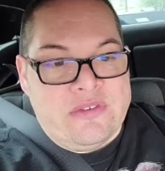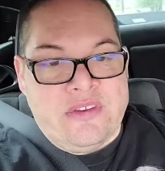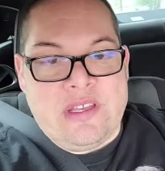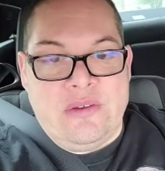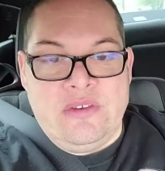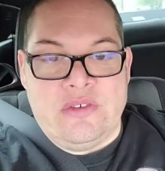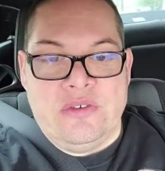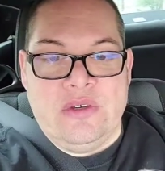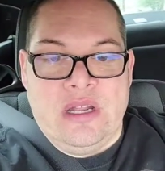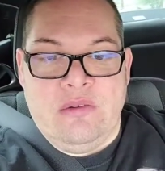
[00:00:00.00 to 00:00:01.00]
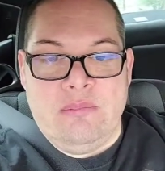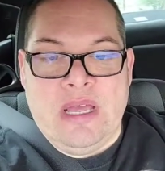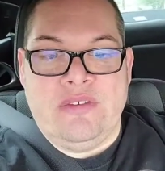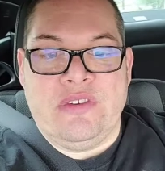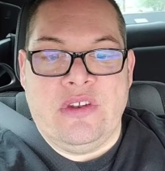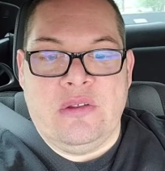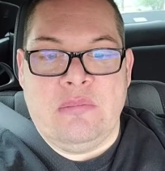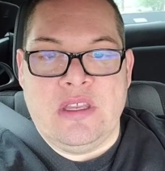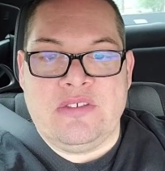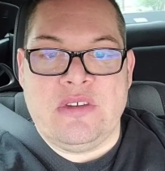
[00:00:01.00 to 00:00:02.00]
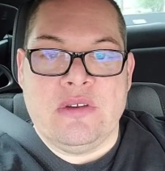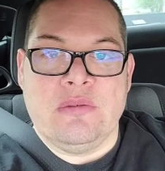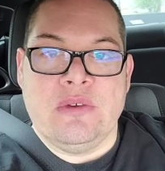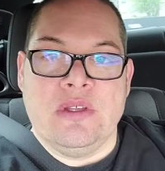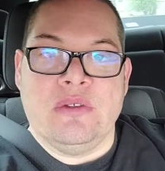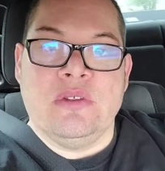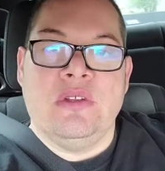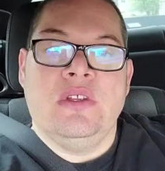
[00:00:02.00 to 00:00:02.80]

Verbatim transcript: That's how I used to do it. I would mount it on my steering wheel.